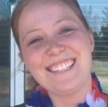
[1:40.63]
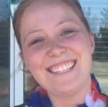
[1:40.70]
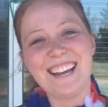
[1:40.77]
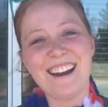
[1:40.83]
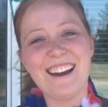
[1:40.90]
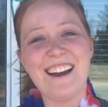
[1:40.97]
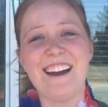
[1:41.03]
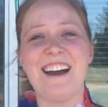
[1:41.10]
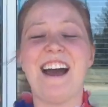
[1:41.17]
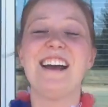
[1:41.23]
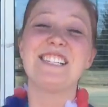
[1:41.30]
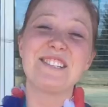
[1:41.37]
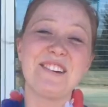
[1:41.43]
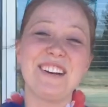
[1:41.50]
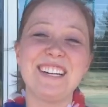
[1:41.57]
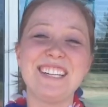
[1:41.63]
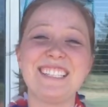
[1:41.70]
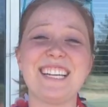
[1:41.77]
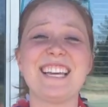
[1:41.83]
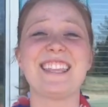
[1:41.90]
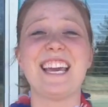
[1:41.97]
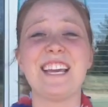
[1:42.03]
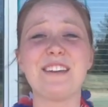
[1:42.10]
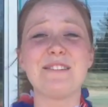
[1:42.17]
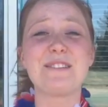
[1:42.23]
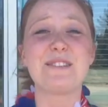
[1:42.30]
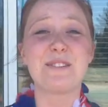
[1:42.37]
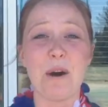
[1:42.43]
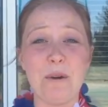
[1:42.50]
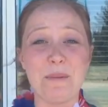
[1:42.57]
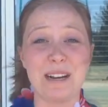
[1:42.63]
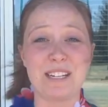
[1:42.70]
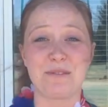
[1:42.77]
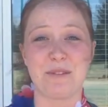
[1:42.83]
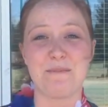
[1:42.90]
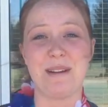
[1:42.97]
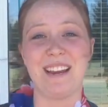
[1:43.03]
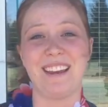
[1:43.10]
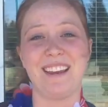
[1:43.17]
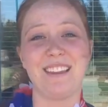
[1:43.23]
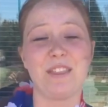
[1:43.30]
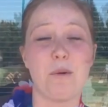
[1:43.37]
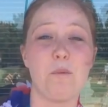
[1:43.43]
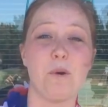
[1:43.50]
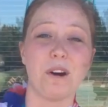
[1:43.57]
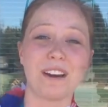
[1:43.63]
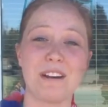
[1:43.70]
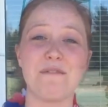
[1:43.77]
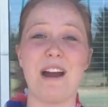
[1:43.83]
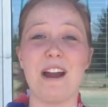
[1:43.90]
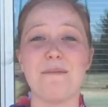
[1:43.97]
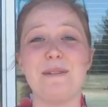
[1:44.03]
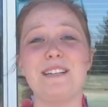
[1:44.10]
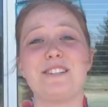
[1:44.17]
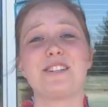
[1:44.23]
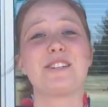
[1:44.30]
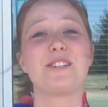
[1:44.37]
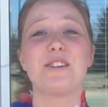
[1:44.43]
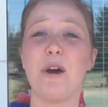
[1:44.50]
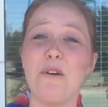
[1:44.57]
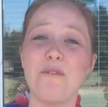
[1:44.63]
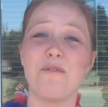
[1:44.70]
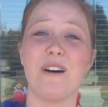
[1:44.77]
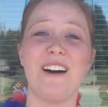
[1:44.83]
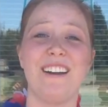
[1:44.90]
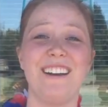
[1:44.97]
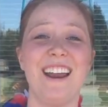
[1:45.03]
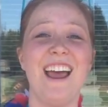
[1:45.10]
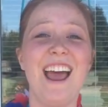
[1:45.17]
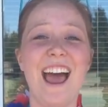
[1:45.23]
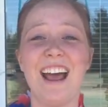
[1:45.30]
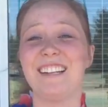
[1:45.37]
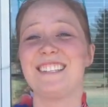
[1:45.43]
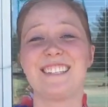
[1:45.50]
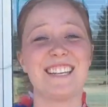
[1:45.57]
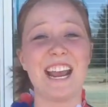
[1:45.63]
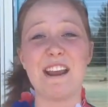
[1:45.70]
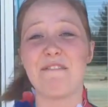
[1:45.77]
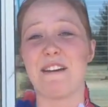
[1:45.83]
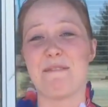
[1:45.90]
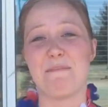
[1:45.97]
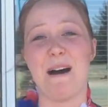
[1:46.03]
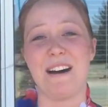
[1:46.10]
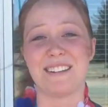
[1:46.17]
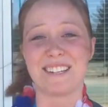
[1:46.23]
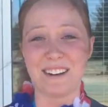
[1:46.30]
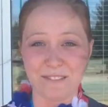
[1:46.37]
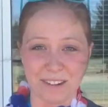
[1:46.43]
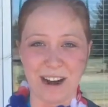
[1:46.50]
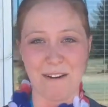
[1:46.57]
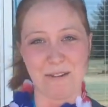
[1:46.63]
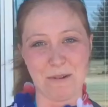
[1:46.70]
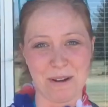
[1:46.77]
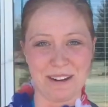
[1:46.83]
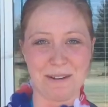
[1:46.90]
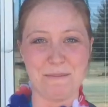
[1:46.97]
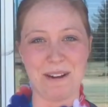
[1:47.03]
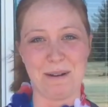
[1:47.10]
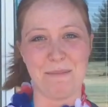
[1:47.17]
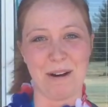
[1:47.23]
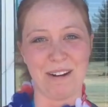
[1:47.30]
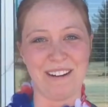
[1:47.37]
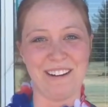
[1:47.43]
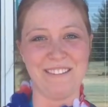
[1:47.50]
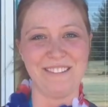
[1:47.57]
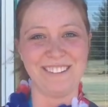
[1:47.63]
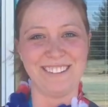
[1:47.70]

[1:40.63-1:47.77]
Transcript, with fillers: Hey, Sarah. I just wanted to say thank you so much for making the work environment just so fun and safe and positive for everyone to be a part of.